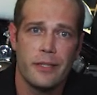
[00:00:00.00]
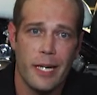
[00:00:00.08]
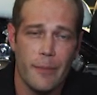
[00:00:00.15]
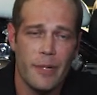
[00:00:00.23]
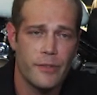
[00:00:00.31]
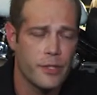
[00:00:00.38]

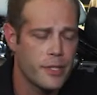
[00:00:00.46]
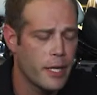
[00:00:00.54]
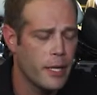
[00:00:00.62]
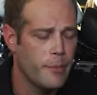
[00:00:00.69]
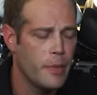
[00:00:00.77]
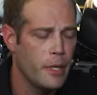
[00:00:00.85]
time after
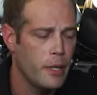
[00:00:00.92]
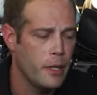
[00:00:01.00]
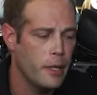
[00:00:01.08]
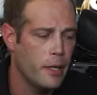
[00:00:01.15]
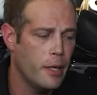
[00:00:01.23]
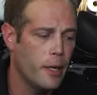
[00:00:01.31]
time,
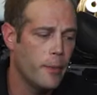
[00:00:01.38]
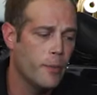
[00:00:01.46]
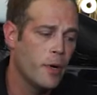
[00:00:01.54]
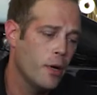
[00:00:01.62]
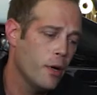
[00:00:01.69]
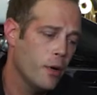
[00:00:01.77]

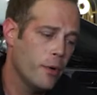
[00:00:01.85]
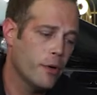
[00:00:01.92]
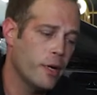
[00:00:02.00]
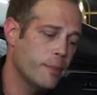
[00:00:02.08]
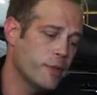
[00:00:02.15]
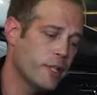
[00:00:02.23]
we
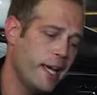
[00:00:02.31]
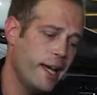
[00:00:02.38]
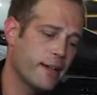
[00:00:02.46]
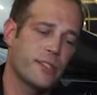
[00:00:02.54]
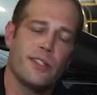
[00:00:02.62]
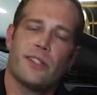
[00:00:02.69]
were able to
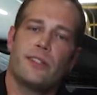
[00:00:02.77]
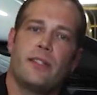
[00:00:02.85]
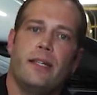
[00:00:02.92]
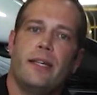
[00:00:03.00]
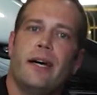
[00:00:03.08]
access the